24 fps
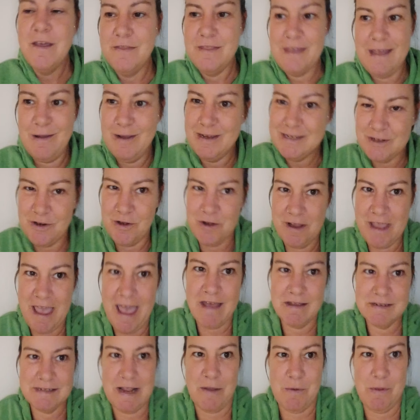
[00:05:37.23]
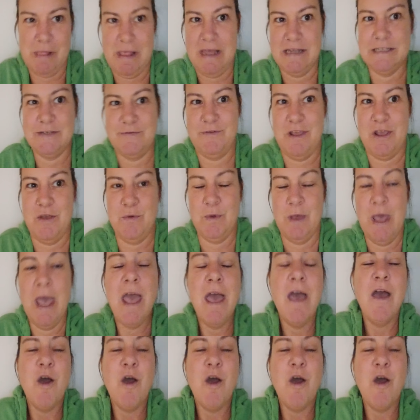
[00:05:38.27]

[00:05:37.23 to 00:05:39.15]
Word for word: That is going to get us our last few.